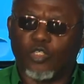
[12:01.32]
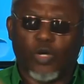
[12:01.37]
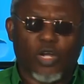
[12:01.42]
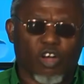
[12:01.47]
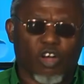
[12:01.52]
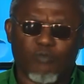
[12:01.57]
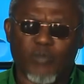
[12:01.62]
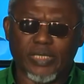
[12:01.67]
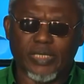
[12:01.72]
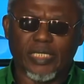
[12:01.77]
to the
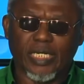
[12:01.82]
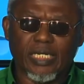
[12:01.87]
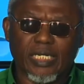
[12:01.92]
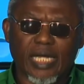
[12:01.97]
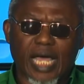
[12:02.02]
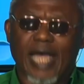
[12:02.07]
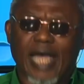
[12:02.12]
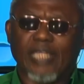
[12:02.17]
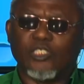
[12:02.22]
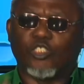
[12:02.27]
government,
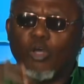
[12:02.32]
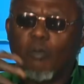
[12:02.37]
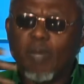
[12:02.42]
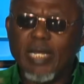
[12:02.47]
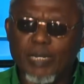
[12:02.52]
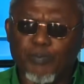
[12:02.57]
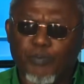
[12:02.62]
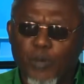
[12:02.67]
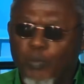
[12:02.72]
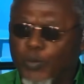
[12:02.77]
and so
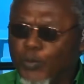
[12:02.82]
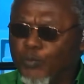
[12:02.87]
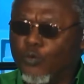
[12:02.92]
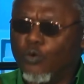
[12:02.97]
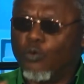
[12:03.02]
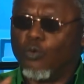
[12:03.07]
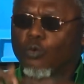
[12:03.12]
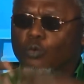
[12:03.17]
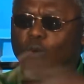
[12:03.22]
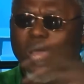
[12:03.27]
many
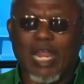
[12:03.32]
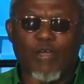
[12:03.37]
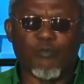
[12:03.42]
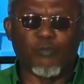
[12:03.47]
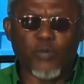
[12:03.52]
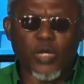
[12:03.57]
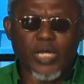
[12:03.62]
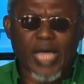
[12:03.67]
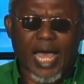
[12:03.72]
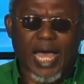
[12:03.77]
people where,
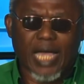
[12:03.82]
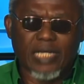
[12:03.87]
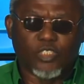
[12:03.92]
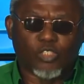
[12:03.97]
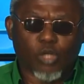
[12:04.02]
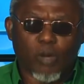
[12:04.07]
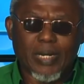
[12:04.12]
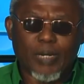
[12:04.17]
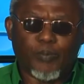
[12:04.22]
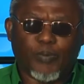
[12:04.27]
are uh, in
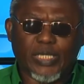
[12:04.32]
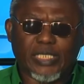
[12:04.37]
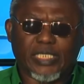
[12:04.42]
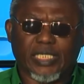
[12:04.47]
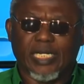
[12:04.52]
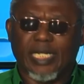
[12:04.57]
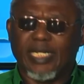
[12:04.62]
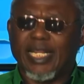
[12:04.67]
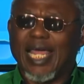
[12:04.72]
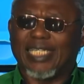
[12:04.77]
so many
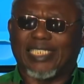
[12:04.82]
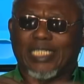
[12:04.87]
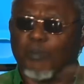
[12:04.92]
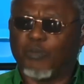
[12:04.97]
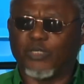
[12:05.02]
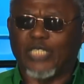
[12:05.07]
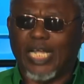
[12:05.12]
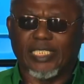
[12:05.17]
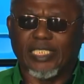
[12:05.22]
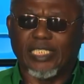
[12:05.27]
places, they are
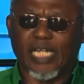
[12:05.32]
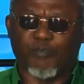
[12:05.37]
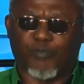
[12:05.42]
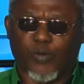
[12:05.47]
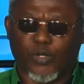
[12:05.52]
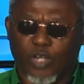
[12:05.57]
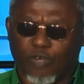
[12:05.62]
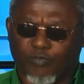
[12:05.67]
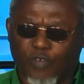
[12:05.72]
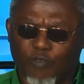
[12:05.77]
sabotaging the
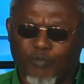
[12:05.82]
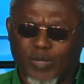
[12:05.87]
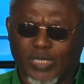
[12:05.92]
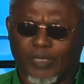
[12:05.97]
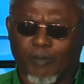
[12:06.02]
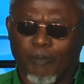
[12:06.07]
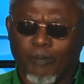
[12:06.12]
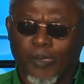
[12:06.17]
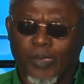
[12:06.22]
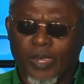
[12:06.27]
effort of government.
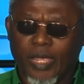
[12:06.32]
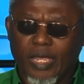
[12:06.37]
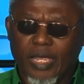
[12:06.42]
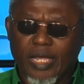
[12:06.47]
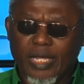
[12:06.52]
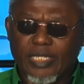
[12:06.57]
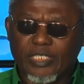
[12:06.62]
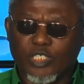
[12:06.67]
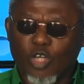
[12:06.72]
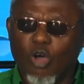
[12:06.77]

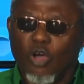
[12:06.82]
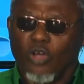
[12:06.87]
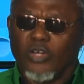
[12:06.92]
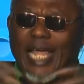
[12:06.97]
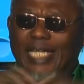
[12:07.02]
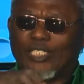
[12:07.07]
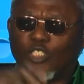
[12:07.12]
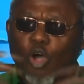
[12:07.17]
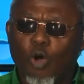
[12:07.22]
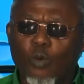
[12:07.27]
So
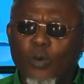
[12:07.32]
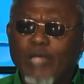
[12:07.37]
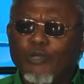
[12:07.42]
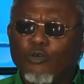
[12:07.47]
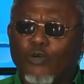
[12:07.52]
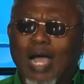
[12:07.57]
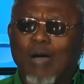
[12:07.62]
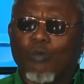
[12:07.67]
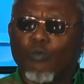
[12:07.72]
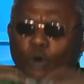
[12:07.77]
there's no way
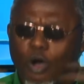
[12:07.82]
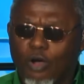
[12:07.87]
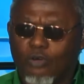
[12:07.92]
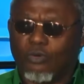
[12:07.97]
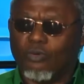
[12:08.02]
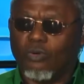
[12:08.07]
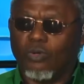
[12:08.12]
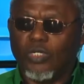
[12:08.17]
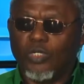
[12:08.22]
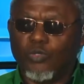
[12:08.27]
you can work,
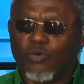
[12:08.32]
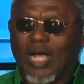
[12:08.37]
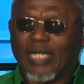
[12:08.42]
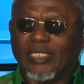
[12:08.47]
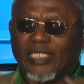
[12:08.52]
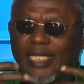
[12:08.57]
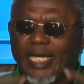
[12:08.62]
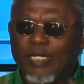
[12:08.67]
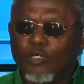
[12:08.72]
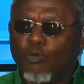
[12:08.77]
you
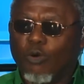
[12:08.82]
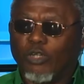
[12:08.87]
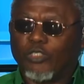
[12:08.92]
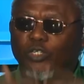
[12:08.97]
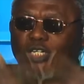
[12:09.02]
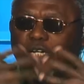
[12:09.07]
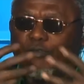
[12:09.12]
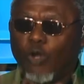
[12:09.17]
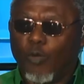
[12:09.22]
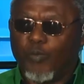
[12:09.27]
can say you want
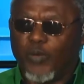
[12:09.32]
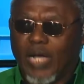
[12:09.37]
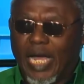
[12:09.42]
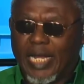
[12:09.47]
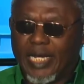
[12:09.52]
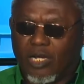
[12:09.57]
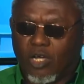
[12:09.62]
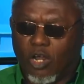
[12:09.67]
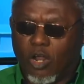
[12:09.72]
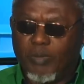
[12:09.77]
to develop
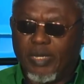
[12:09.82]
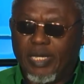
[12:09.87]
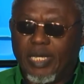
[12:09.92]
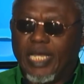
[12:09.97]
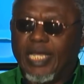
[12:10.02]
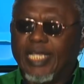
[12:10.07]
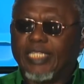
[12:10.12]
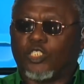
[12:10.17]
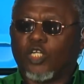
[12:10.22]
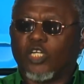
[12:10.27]
an economy
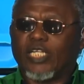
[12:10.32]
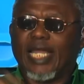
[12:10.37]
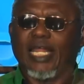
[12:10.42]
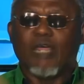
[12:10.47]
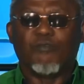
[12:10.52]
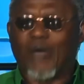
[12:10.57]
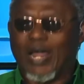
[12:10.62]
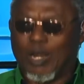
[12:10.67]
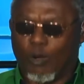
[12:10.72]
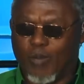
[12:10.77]
in such an
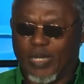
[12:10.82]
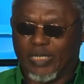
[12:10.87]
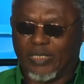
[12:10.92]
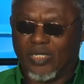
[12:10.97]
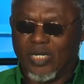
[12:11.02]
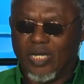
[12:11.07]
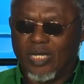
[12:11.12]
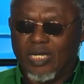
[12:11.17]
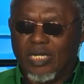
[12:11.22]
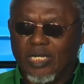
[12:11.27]
environment.
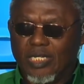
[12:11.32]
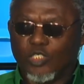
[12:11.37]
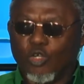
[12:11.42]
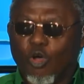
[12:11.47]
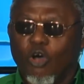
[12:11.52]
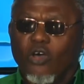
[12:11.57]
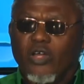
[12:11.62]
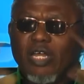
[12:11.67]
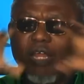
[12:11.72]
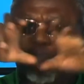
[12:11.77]

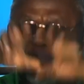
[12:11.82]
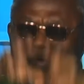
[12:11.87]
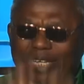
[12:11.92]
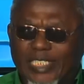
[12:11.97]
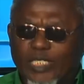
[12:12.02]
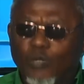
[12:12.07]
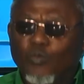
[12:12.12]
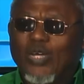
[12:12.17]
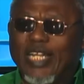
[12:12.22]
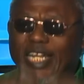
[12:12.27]
So the
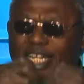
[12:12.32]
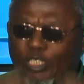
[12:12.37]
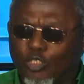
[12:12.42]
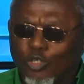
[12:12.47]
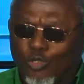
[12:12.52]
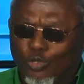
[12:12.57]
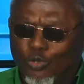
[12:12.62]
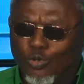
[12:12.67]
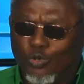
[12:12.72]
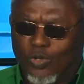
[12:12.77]
first thing we need
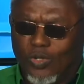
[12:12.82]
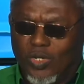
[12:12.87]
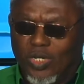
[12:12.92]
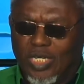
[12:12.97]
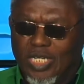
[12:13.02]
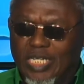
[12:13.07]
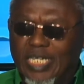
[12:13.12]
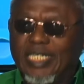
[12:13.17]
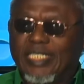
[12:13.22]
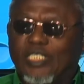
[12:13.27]
to do
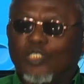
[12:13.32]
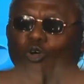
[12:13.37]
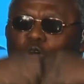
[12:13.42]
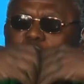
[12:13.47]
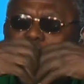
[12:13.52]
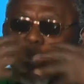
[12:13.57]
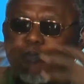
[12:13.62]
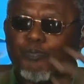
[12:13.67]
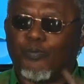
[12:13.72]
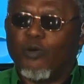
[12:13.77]
is to
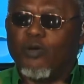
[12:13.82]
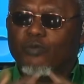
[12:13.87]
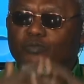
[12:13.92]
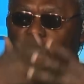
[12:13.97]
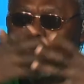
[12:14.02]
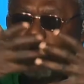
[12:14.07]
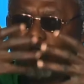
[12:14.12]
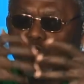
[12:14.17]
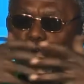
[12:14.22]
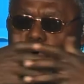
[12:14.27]
help
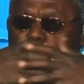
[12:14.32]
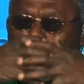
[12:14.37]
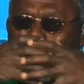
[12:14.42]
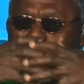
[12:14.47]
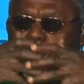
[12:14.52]
to